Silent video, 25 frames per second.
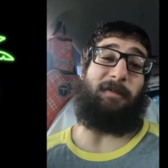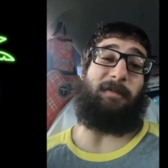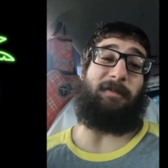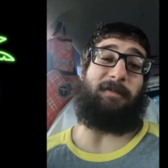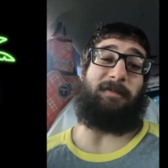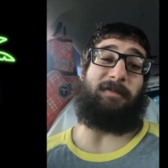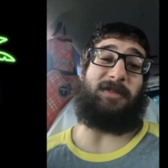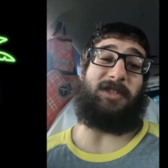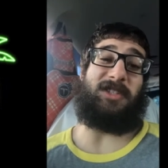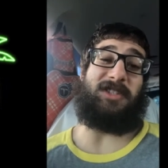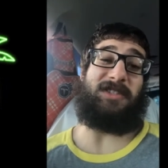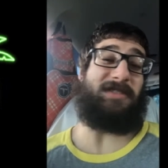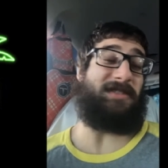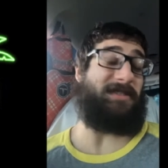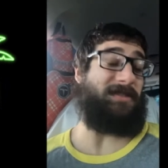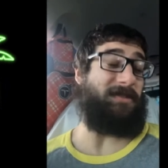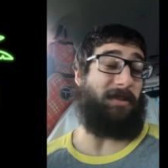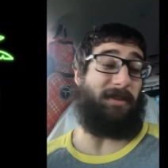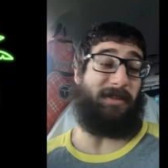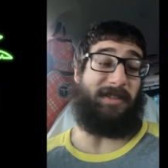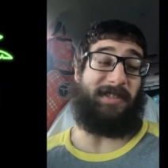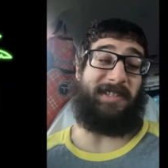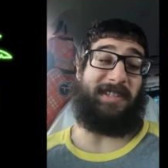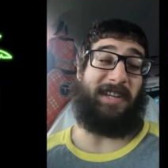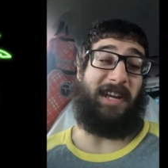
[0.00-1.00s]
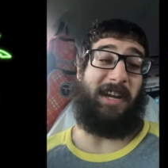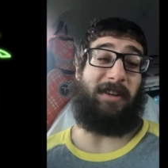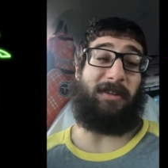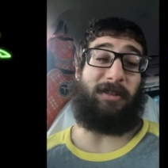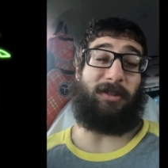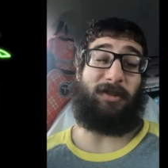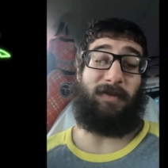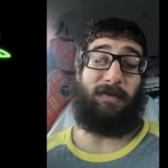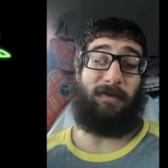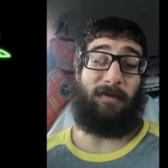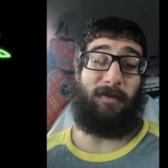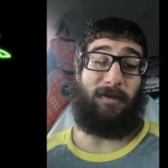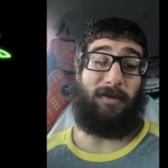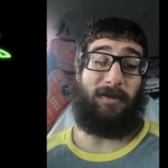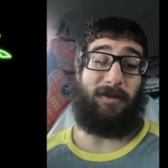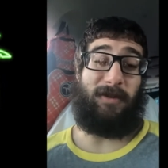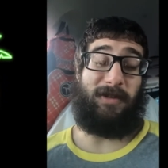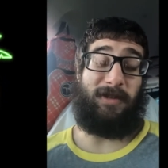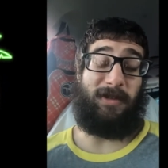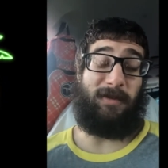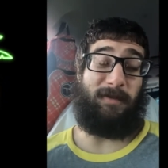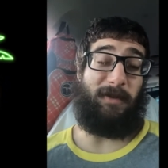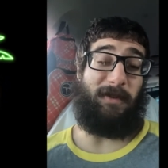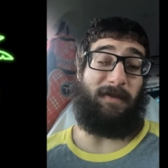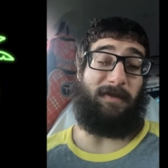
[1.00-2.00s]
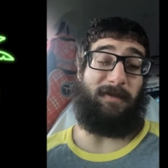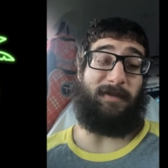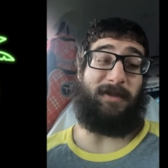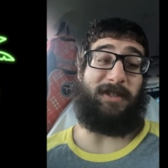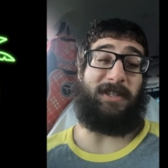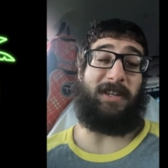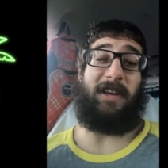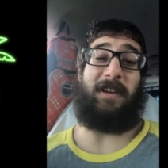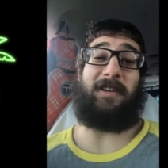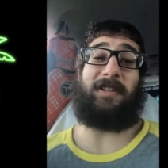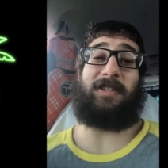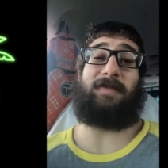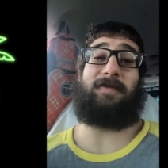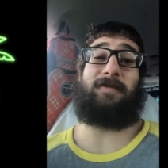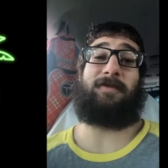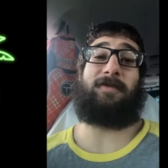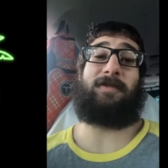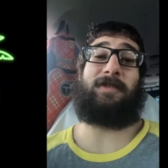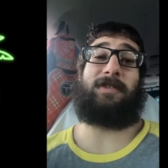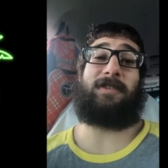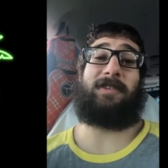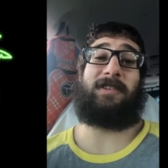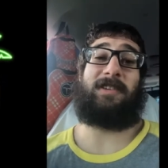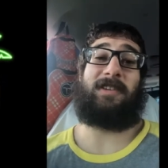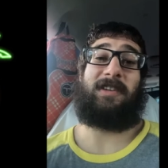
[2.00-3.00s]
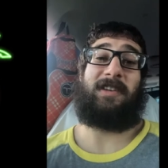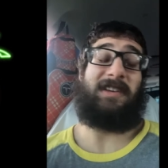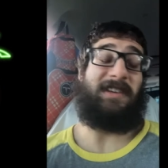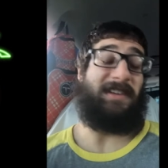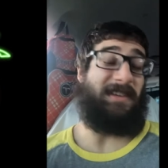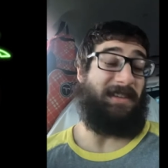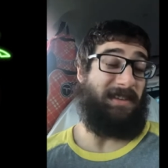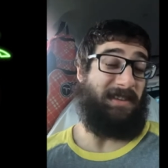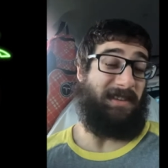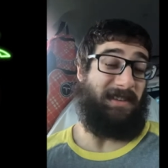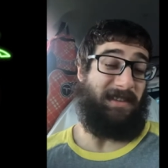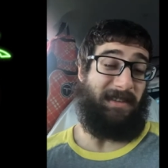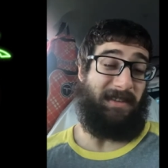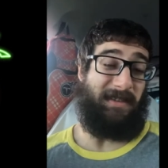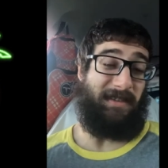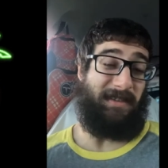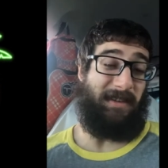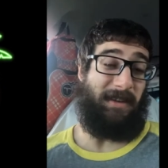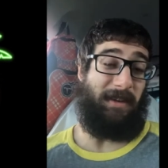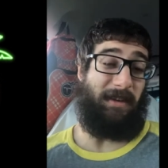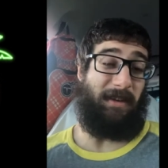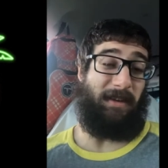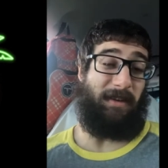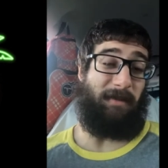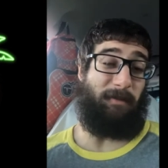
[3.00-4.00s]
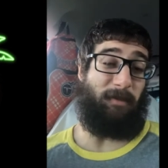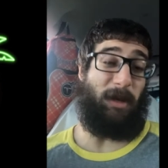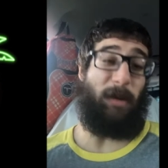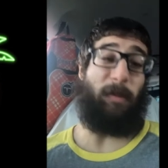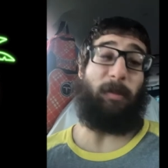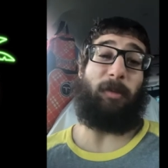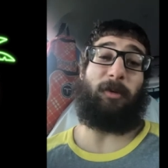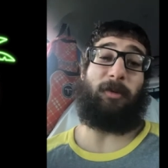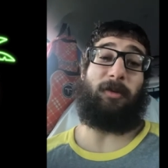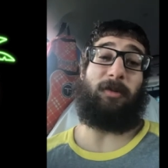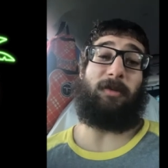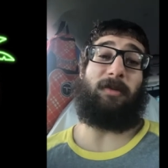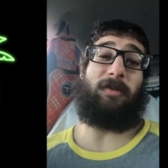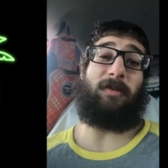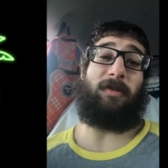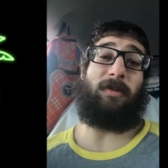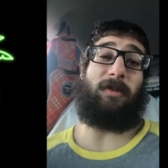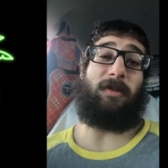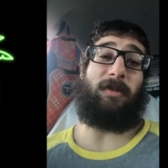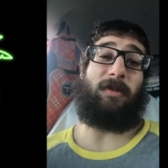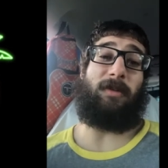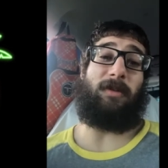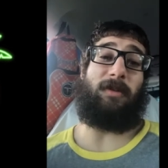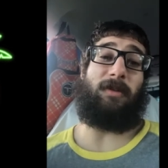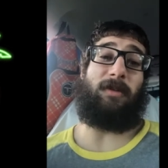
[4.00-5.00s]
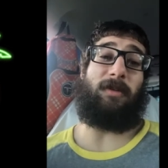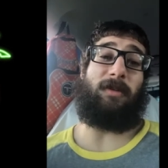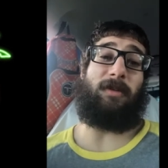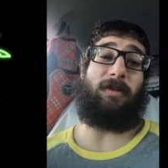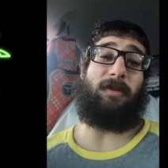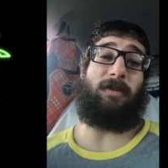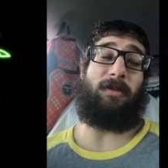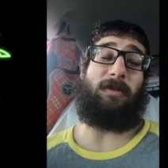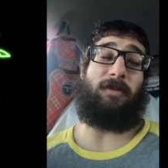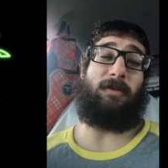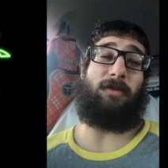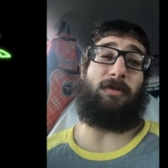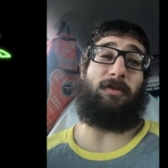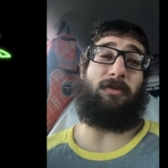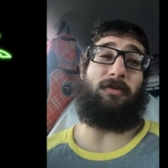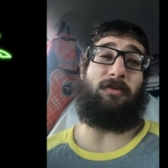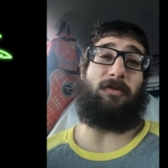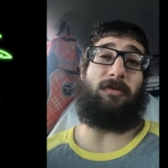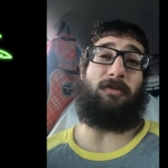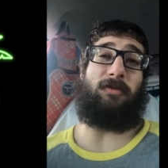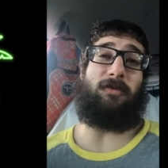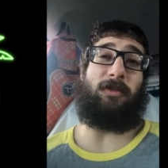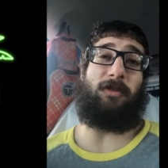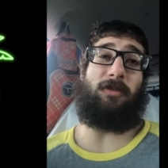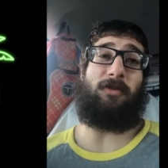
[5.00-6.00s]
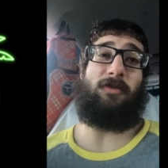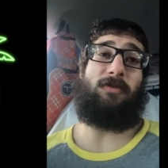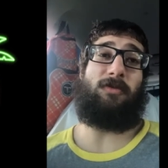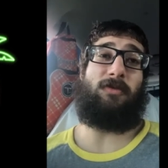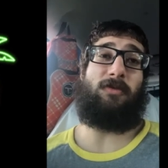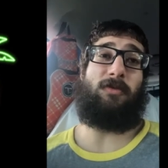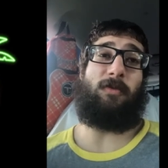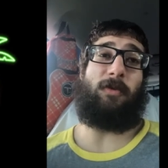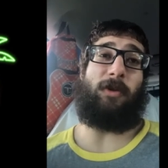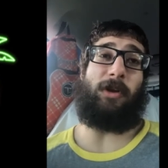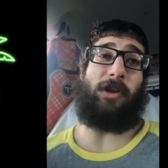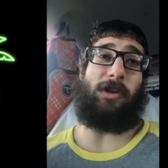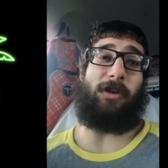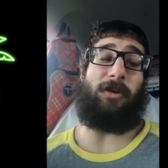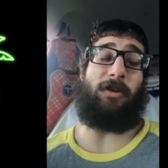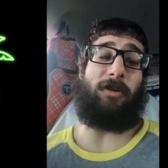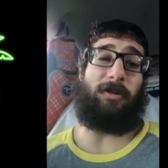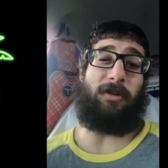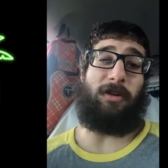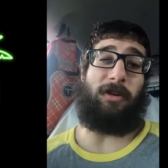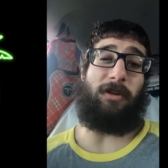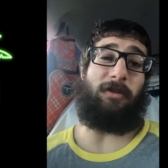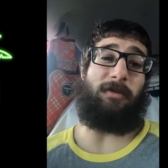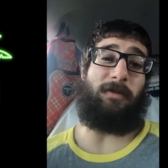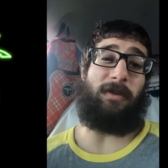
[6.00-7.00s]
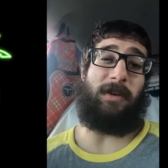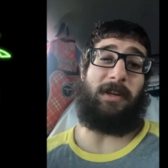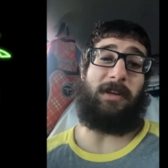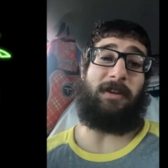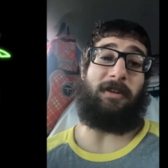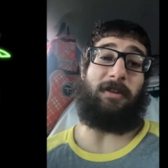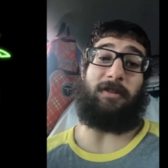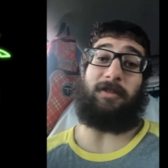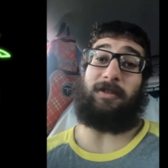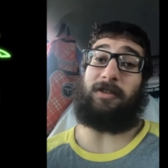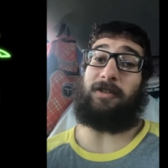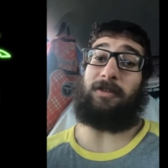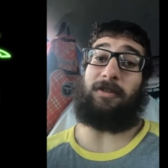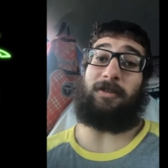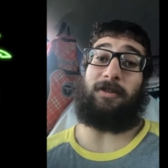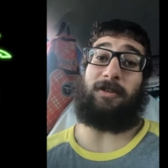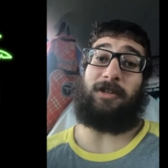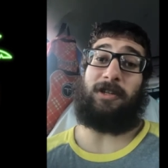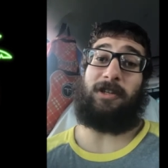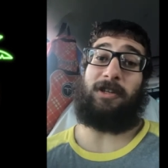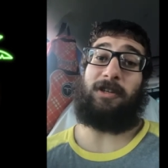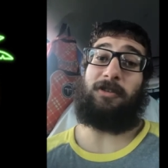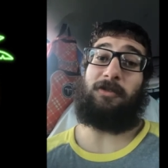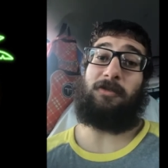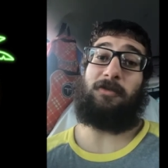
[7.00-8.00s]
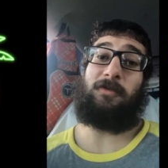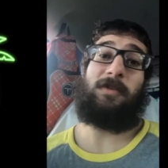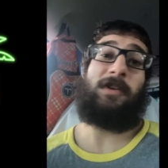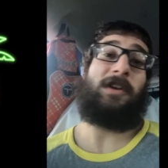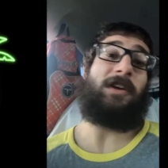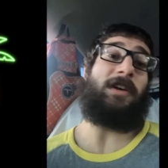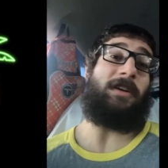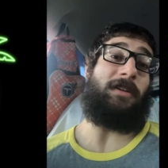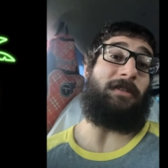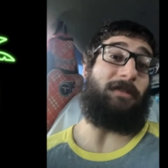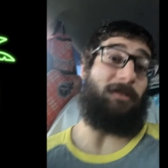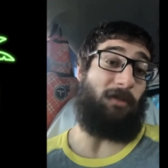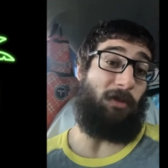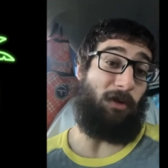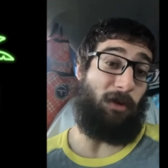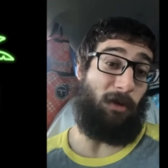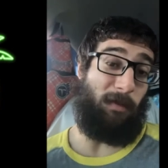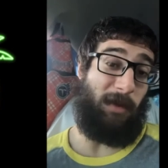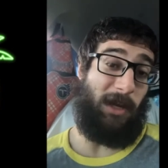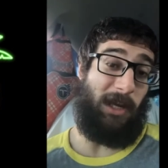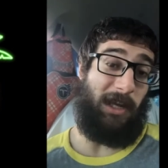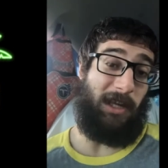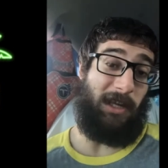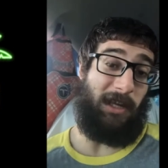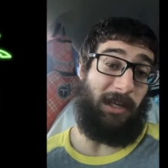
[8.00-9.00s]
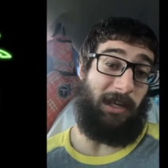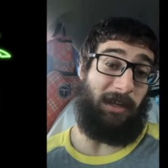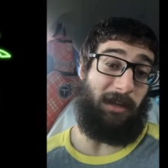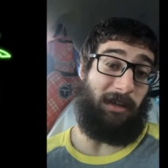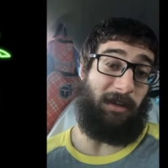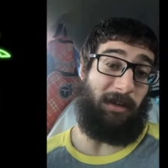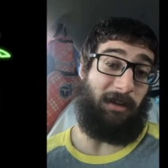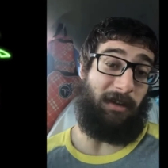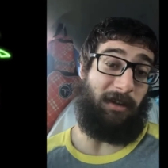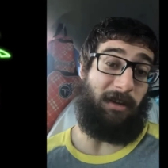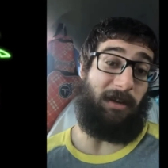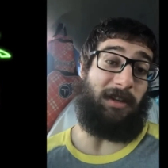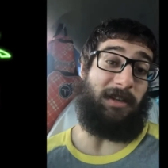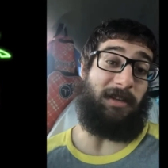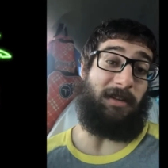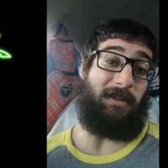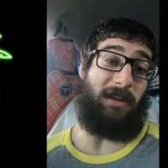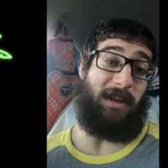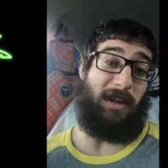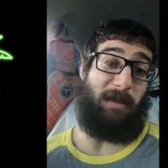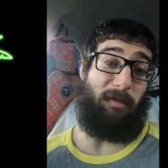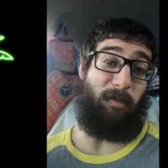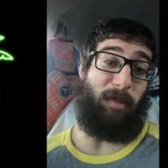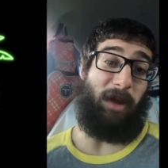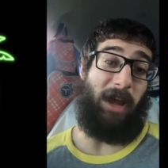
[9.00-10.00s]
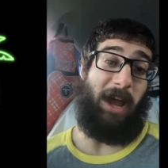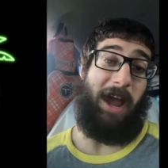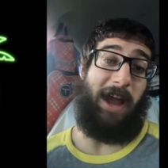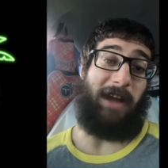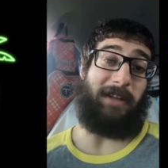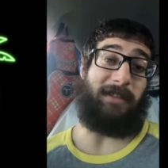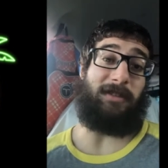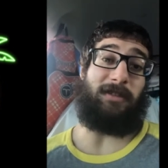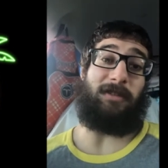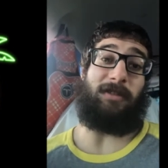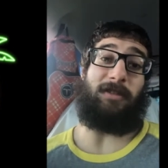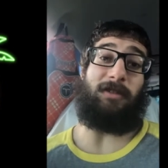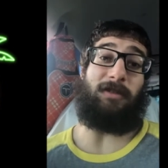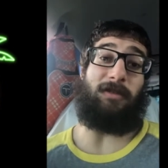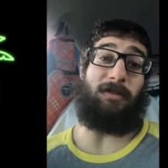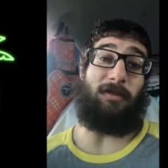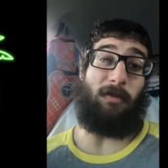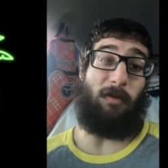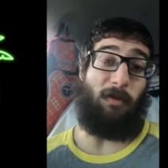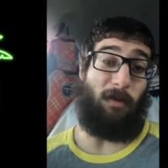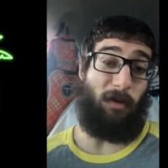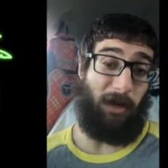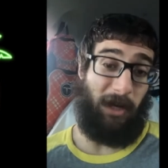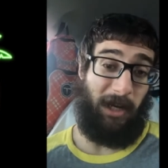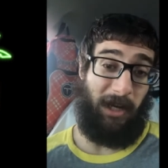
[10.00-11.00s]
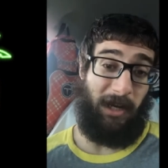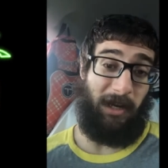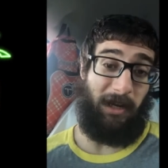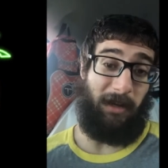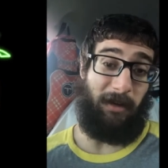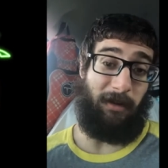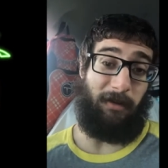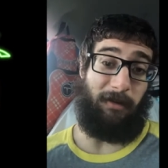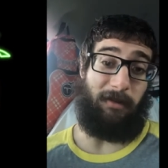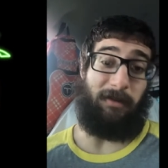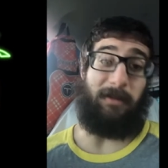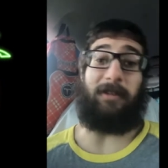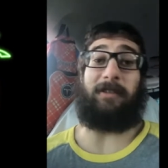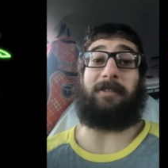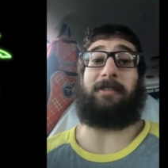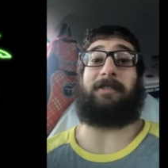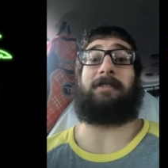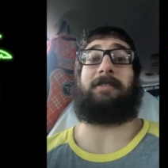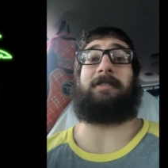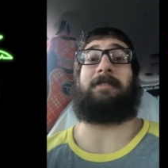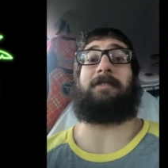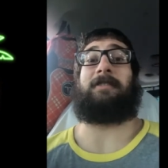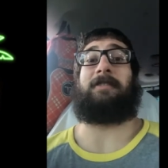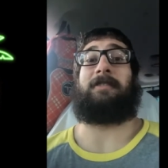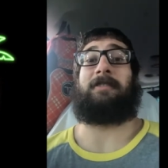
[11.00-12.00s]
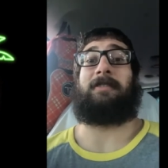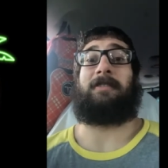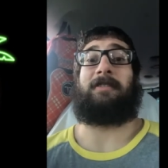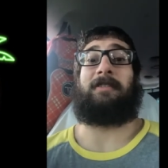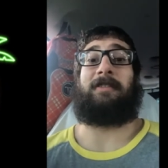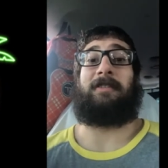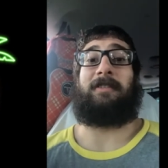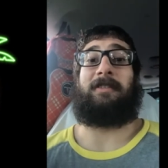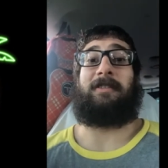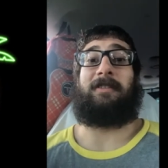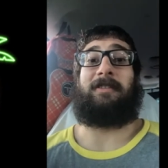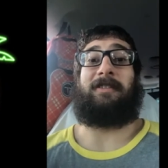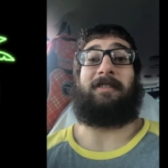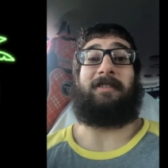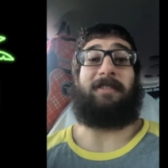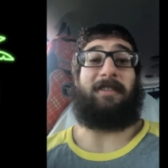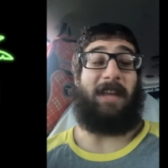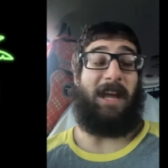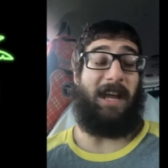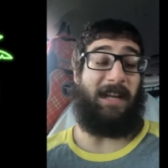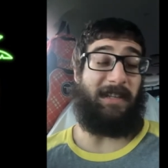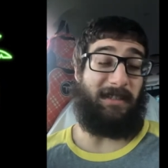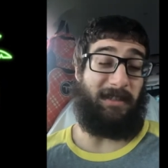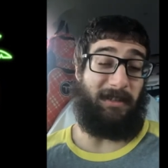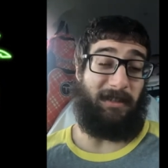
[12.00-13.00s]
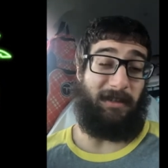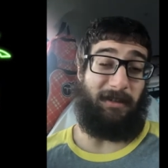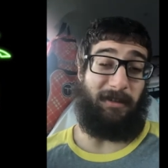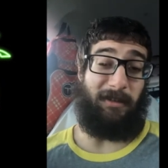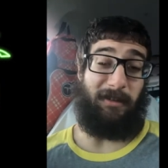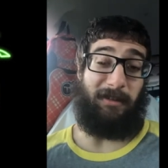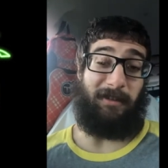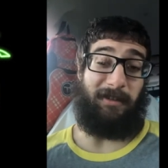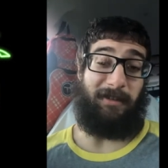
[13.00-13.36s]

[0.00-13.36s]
Salesforce, somebody from Salesforce. People who do what you're doing are searching you. You're making an impact. You're getting noticed. That's good.